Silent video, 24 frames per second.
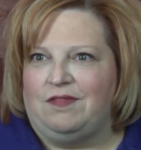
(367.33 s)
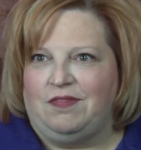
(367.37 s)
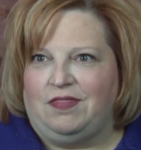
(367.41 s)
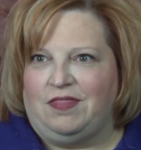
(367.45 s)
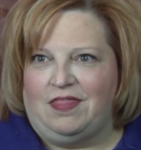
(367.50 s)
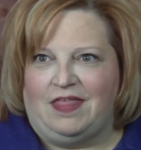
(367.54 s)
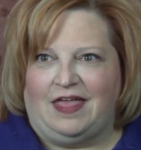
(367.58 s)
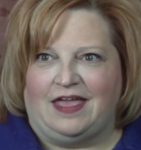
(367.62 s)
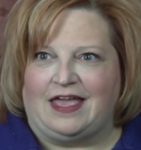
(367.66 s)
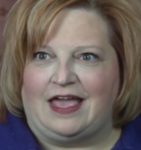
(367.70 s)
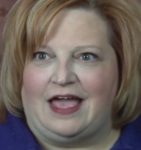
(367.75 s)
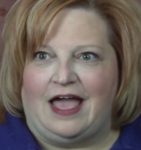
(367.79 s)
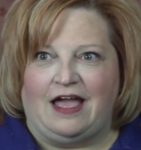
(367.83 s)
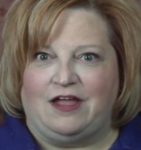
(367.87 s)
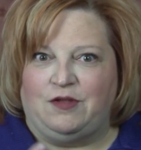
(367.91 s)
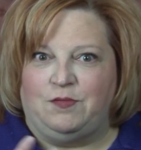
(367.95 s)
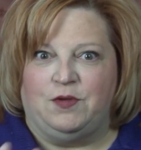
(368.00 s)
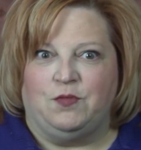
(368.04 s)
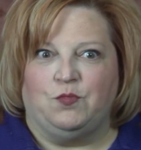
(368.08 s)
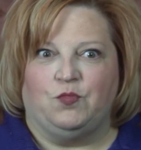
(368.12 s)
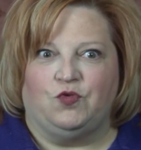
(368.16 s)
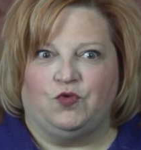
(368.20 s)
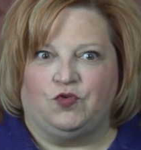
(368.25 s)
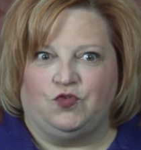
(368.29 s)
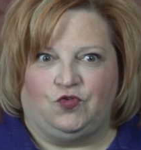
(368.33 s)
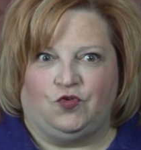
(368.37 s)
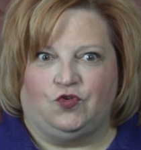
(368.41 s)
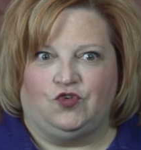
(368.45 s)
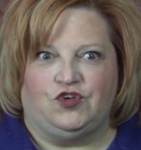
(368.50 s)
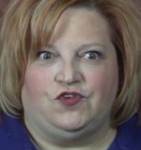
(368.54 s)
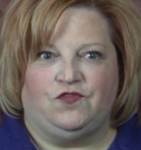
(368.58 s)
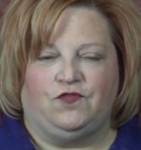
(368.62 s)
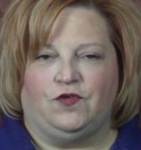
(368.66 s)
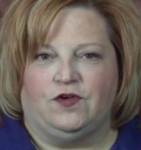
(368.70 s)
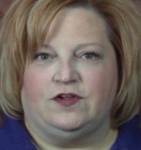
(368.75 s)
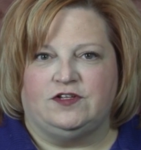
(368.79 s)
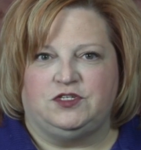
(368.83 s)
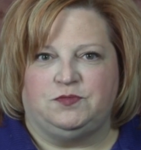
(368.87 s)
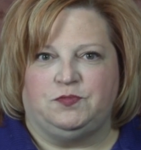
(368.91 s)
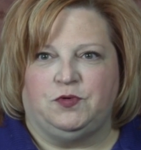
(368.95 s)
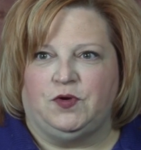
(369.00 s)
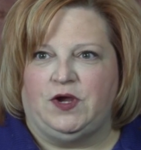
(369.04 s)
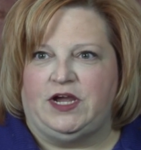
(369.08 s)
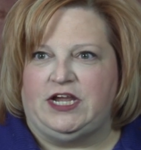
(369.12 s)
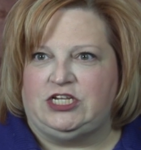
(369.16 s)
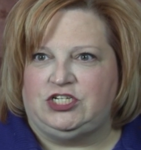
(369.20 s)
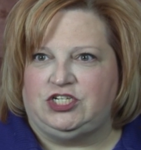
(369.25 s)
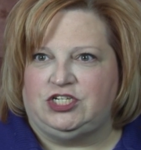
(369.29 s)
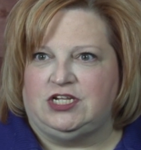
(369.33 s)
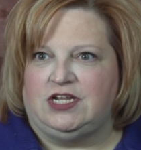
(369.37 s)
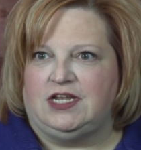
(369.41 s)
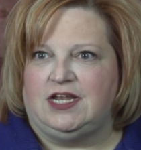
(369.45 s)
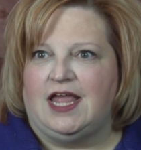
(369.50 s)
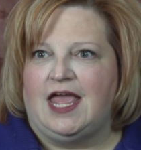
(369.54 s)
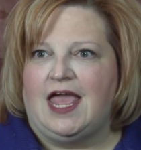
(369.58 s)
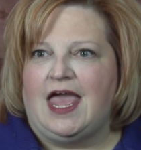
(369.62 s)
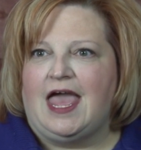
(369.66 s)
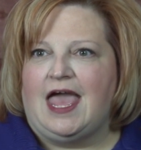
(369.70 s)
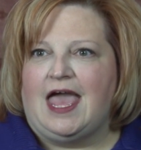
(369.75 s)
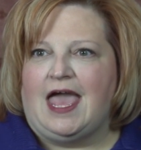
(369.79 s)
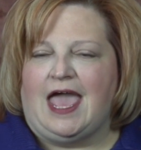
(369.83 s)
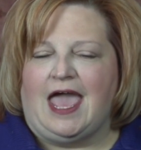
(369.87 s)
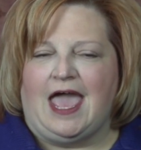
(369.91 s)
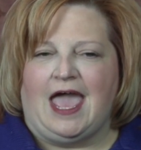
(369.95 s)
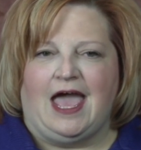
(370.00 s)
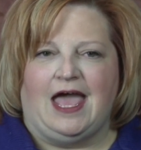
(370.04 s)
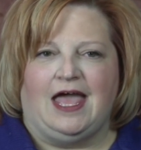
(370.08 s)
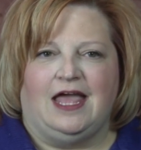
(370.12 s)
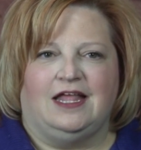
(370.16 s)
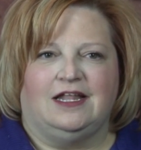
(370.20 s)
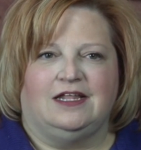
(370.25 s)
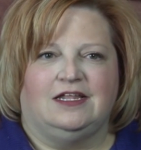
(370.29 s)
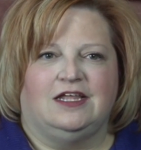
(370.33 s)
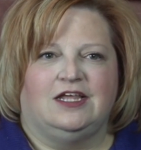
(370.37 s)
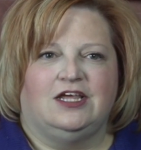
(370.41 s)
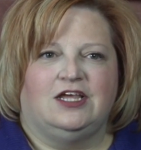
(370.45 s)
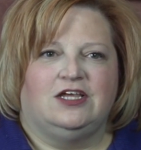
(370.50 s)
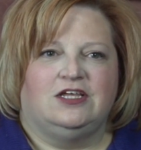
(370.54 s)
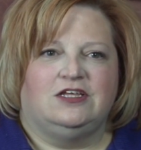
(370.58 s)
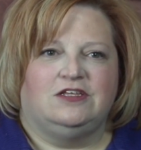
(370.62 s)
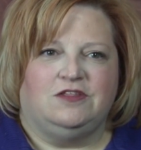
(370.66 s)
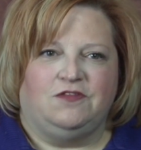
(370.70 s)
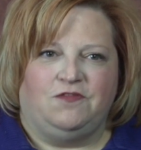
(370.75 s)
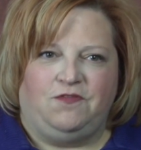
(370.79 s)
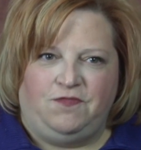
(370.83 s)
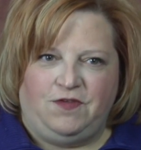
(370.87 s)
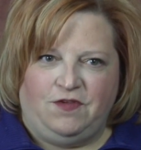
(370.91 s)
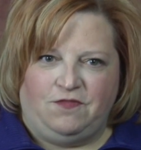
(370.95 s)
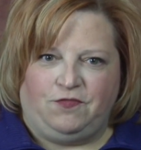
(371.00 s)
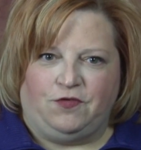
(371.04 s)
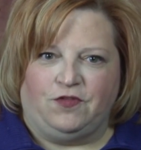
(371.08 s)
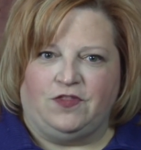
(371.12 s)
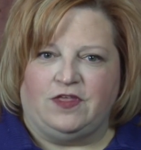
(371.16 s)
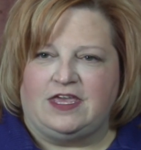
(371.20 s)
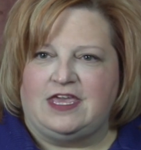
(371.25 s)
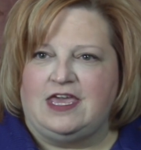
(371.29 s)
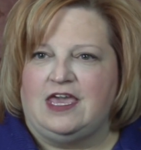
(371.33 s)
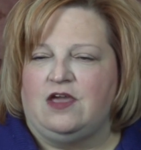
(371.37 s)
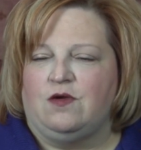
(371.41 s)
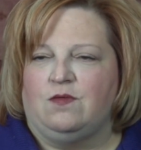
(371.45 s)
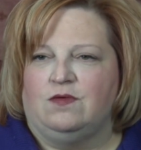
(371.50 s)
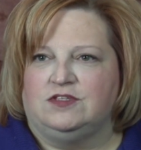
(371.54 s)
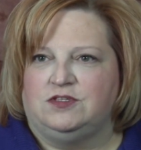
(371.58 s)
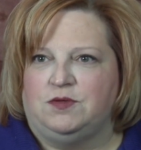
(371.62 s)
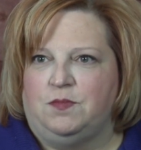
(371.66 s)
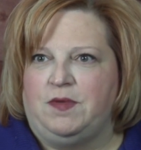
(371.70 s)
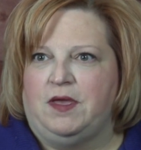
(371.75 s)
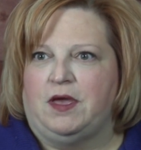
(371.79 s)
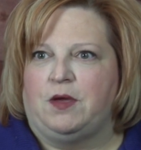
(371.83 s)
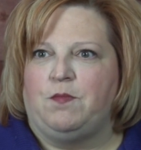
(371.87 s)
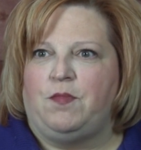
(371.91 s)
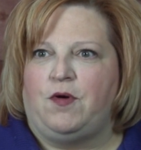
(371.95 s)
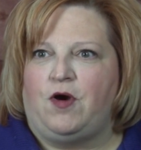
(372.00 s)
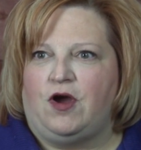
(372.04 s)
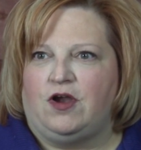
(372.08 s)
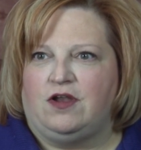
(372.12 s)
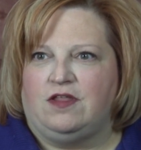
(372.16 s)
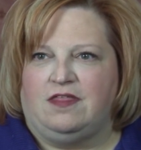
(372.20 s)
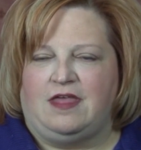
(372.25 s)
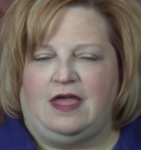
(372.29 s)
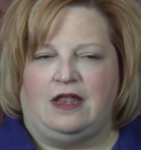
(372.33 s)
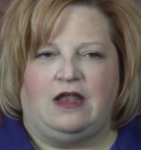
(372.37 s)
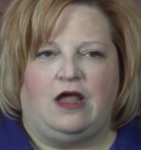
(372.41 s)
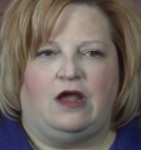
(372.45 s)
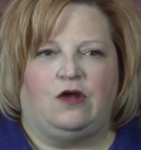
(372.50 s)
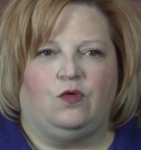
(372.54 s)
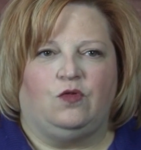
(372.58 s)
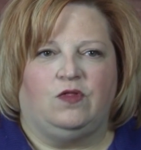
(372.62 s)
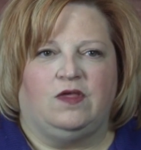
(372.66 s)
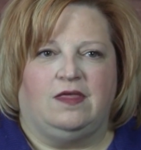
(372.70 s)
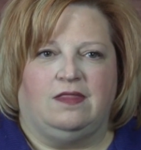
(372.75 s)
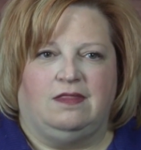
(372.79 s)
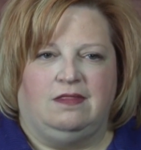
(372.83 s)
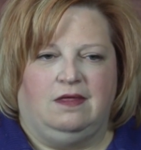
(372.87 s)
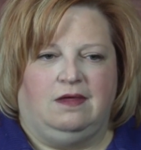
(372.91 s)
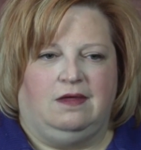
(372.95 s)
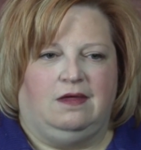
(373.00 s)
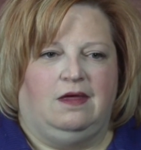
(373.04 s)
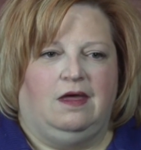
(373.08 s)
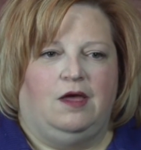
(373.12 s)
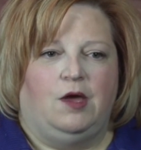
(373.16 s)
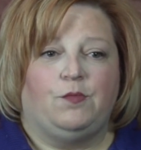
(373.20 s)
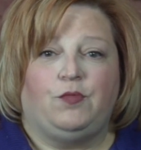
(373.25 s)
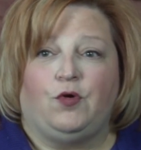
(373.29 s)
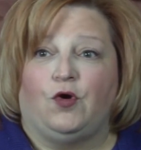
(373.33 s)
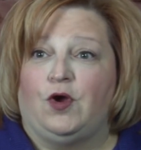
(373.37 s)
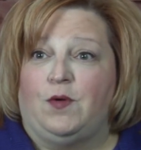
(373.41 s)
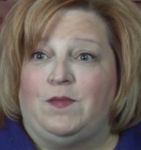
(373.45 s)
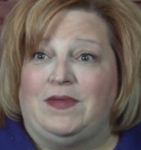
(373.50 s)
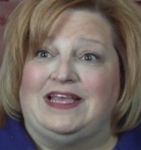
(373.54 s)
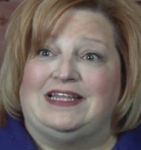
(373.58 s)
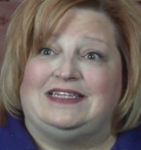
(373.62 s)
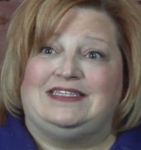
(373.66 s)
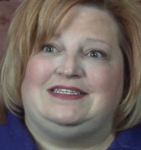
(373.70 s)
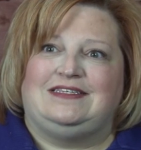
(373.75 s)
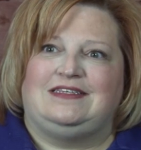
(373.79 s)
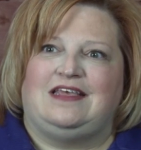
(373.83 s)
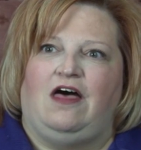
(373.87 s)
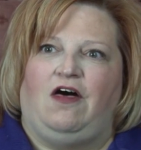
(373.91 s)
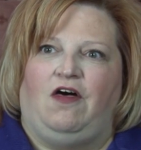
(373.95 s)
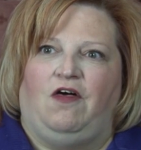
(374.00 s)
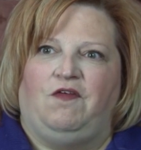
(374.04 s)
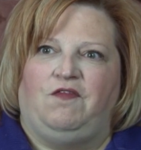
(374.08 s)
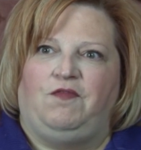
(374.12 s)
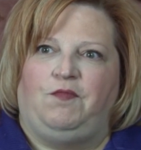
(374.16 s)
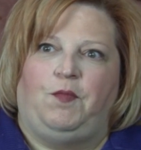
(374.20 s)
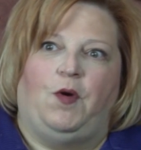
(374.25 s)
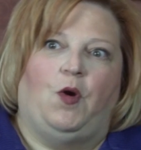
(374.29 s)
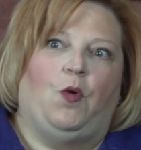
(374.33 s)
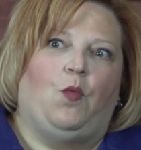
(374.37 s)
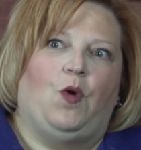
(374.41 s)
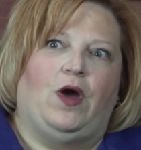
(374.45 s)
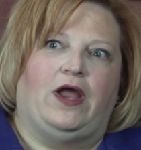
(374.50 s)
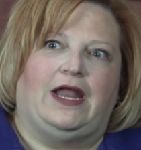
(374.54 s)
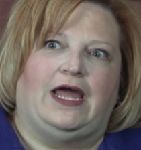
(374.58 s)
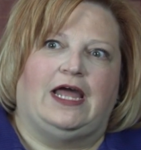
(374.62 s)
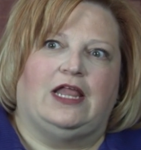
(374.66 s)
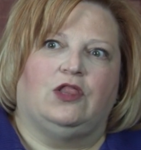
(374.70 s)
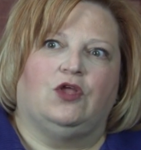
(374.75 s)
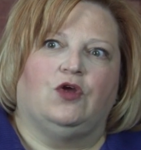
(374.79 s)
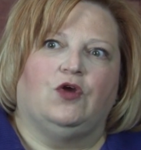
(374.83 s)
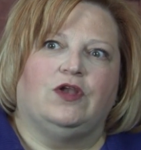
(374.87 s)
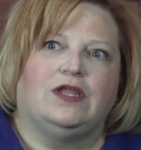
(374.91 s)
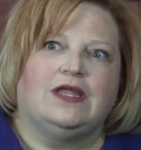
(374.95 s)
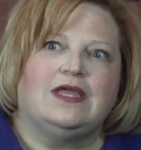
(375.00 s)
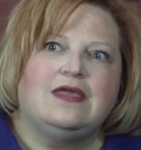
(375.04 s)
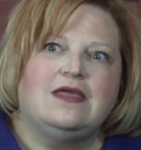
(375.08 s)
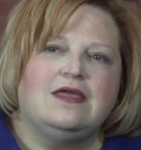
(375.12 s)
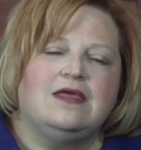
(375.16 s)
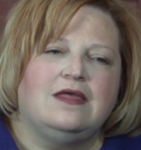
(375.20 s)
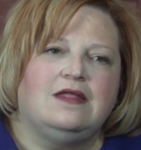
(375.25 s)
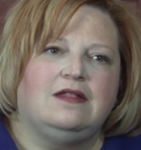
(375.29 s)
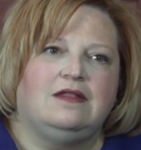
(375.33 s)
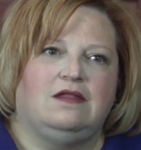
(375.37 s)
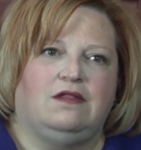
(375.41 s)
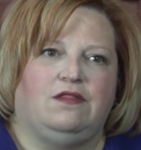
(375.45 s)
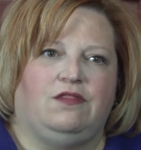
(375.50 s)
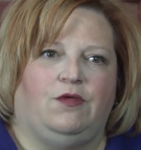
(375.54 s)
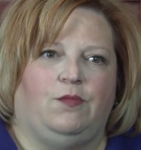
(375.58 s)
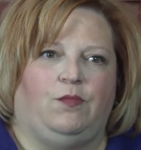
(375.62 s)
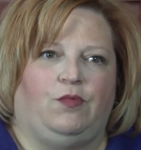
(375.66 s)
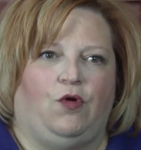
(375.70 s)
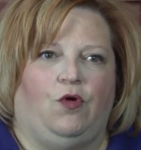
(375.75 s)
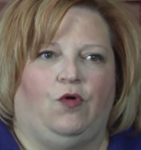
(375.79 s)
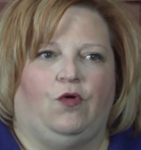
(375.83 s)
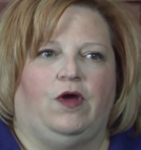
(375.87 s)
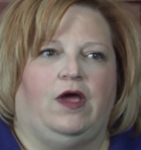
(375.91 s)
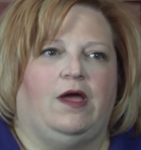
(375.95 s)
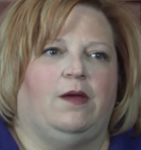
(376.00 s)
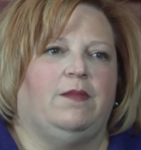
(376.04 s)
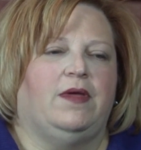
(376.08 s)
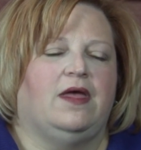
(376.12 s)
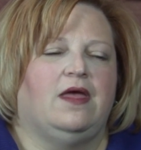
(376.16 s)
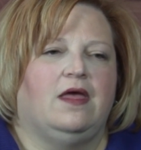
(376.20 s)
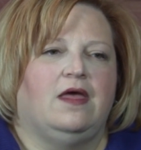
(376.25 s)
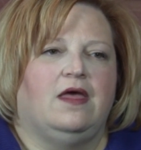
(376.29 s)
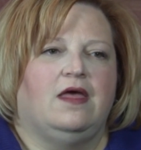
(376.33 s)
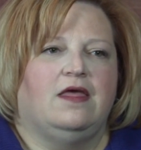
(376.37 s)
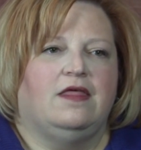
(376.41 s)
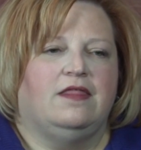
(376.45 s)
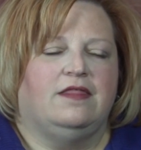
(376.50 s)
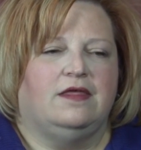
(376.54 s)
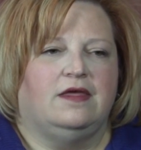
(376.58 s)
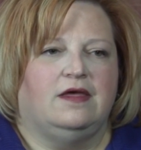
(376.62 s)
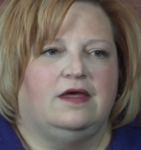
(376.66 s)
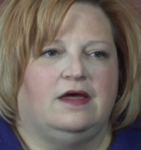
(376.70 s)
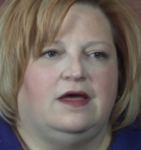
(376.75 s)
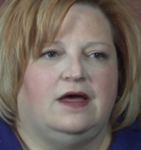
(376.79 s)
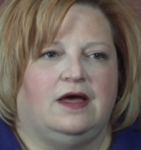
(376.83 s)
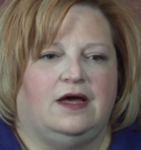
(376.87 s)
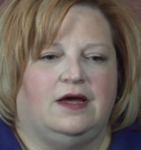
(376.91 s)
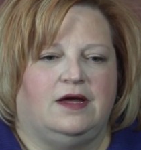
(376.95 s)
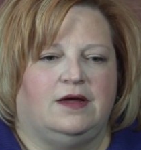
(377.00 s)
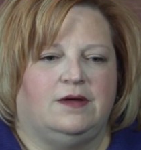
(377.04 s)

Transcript: Like, I'd been searching for inspiration, and Fit for the King was a big part of that. Not only the program itself, but what I learned in the program, the